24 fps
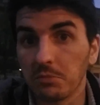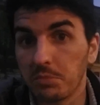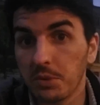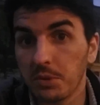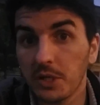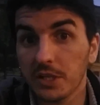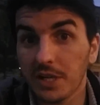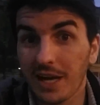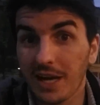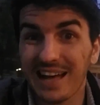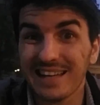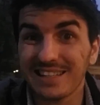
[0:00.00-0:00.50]

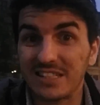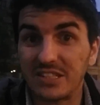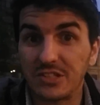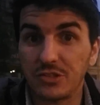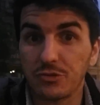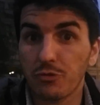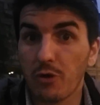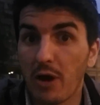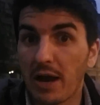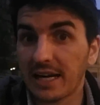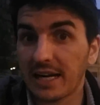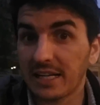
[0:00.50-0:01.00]
but as it
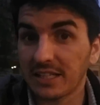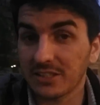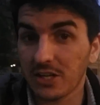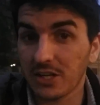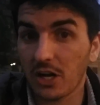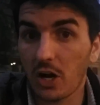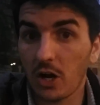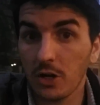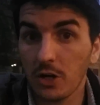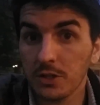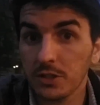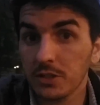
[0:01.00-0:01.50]
dragged
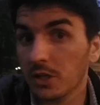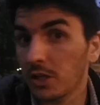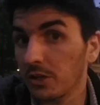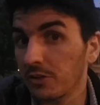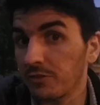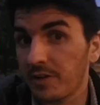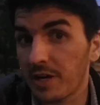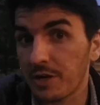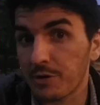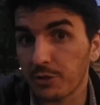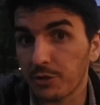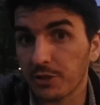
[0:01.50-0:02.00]
on,
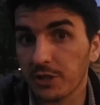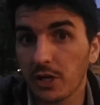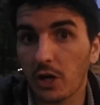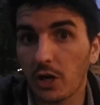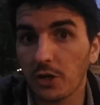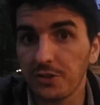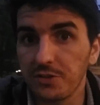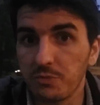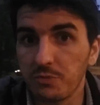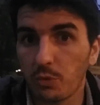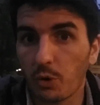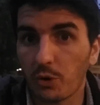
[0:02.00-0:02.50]
Confederate
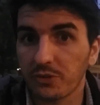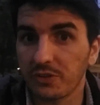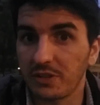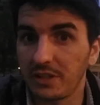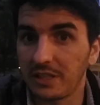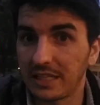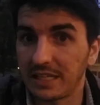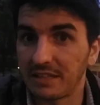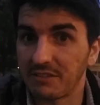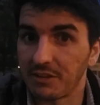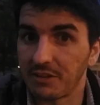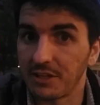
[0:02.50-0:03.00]
cotton
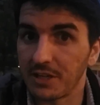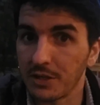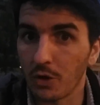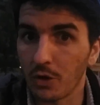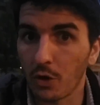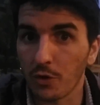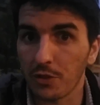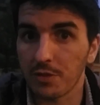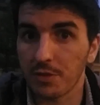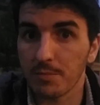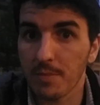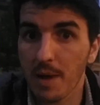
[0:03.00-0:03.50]
wasn't leaving
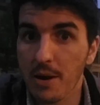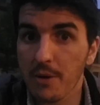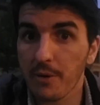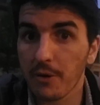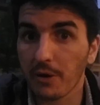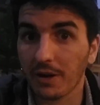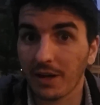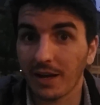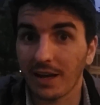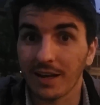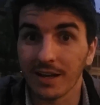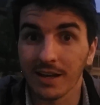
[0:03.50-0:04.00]
North
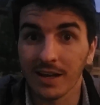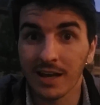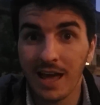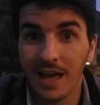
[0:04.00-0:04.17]
America,